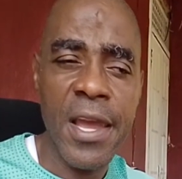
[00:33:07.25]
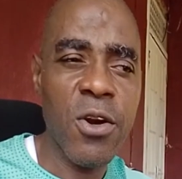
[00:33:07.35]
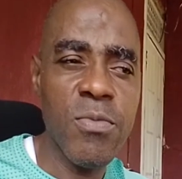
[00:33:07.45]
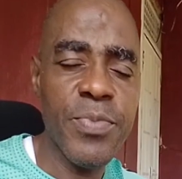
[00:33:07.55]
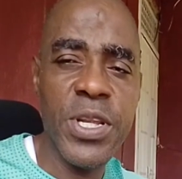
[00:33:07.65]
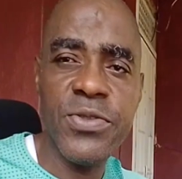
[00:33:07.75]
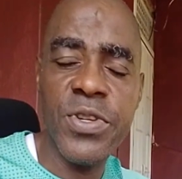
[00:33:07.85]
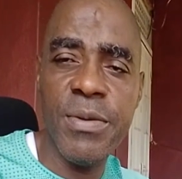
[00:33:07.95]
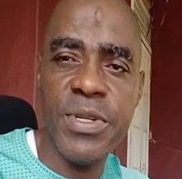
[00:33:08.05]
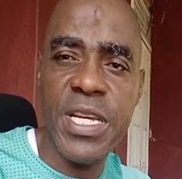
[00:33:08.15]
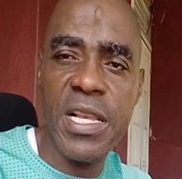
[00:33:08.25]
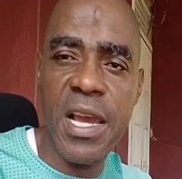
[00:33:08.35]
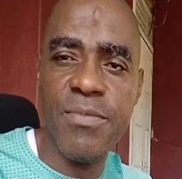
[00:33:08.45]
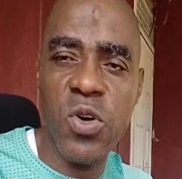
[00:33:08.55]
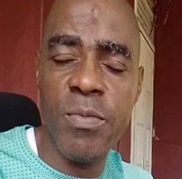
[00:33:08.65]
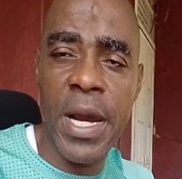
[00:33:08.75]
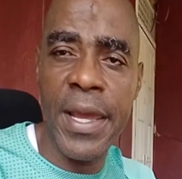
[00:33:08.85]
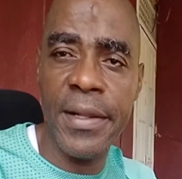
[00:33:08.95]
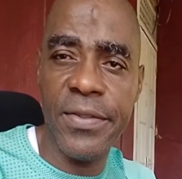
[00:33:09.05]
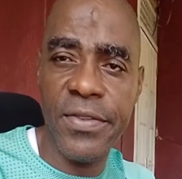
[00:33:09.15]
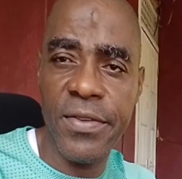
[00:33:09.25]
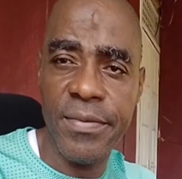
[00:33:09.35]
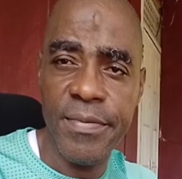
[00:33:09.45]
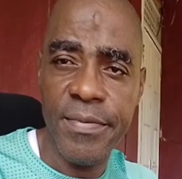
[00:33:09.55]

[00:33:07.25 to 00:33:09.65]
I complain to them daily about my health.